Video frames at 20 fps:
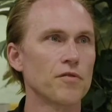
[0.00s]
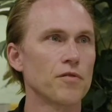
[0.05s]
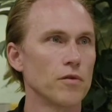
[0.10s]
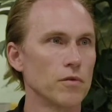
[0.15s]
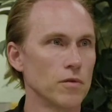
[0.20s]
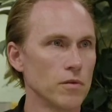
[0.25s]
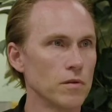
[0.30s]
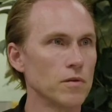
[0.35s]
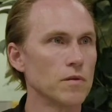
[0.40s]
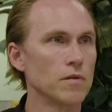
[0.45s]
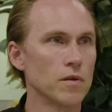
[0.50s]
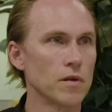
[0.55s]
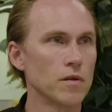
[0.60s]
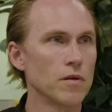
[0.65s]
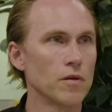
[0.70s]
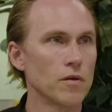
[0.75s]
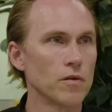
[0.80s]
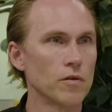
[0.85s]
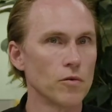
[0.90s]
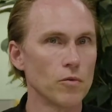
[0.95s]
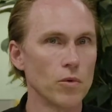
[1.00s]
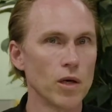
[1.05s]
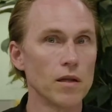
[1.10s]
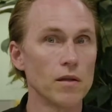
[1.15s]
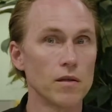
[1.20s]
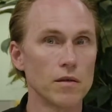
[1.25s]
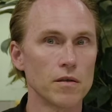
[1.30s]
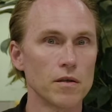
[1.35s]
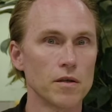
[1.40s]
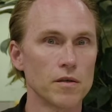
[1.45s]
so
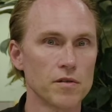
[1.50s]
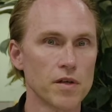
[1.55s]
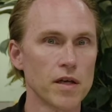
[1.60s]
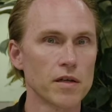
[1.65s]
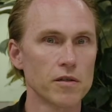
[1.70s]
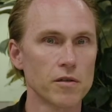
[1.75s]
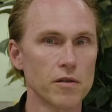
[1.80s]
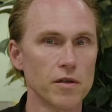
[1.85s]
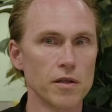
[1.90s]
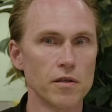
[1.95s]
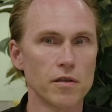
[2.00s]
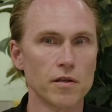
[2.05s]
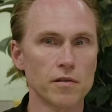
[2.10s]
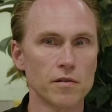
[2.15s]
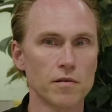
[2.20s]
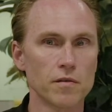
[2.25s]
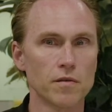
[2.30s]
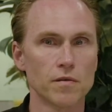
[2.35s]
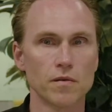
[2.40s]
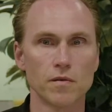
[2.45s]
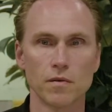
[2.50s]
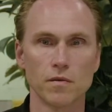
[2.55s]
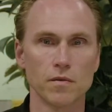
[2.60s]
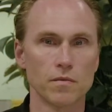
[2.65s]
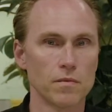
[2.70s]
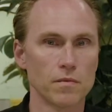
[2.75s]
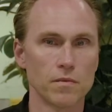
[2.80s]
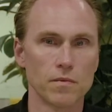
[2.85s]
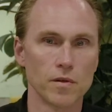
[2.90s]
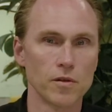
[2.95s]
well. It's actually not
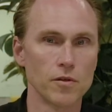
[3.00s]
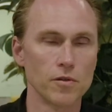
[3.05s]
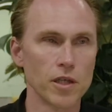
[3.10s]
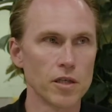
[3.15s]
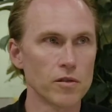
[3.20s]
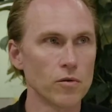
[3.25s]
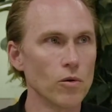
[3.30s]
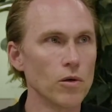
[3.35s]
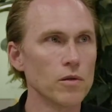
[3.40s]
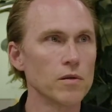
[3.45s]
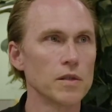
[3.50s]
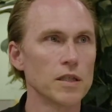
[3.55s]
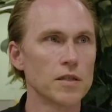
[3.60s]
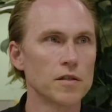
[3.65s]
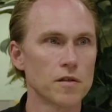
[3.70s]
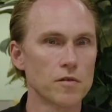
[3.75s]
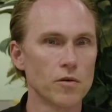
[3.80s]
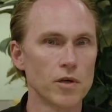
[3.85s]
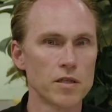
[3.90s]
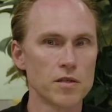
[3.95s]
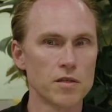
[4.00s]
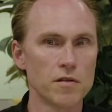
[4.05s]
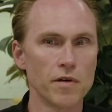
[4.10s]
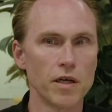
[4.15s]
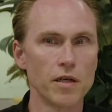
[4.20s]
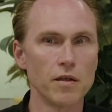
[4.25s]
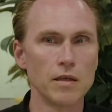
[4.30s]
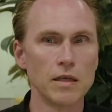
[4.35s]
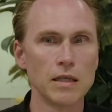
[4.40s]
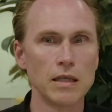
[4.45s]
good at all. It's quite
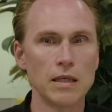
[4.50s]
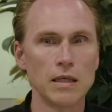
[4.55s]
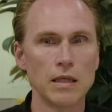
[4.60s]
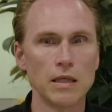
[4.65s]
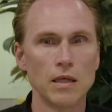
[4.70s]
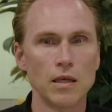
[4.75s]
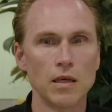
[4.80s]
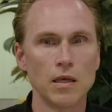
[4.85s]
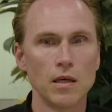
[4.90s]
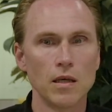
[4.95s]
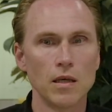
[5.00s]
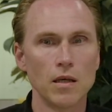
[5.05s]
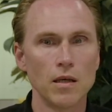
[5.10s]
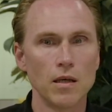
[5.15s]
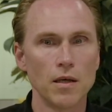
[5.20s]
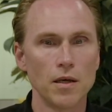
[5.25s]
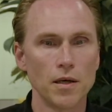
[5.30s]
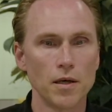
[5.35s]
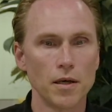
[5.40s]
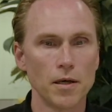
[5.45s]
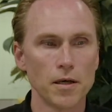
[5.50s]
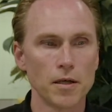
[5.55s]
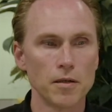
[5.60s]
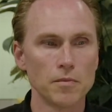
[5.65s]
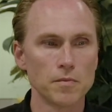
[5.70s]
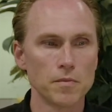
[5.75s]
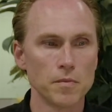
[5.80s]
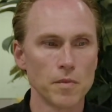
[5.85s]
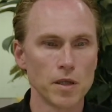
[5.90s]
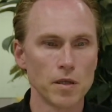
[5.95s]
severe.
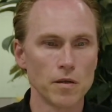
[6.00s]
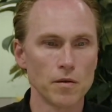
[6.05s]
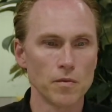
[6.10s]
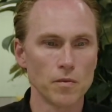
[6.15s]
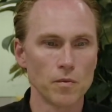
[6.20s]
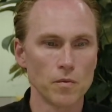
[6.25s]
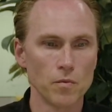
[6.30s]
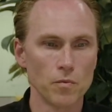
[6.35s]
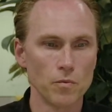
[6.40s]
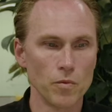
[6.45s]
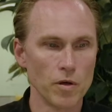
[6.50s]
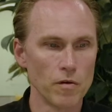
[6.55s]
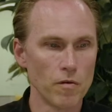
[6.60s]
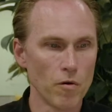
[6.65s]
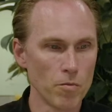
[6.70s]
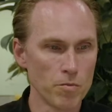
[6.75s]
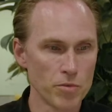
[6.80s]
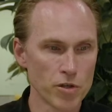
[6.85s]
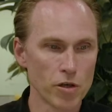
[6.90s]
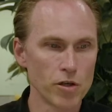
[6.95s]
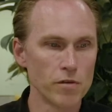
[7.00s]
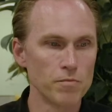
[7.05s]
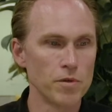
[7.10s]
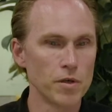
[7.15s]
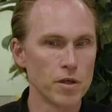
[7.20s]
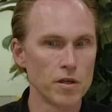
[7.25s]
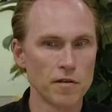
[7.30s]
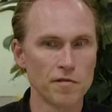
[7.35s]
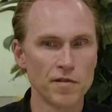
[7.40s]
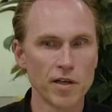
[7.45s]
We've observed
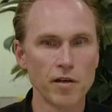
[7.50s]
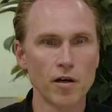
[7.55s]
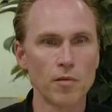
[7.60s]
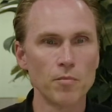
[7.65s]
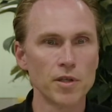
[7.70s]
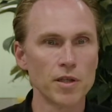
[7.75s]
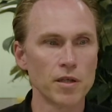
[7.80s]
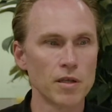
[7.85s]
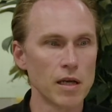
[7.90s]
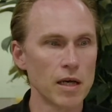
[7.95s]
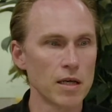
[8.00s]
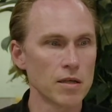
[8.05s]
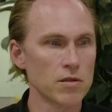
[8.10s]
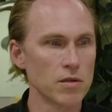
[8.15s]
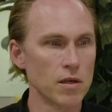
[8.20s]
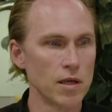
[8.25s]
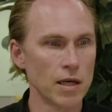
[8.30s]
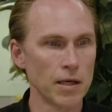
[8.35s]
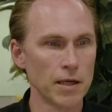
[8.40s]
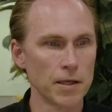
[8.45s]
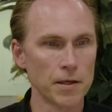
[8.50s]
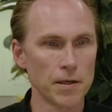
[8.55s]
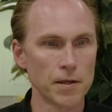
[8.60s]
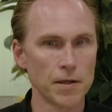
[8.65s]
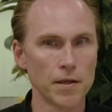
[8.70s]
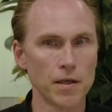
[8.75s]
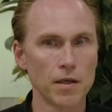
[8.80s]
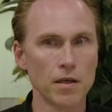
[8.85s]
a phenomenon like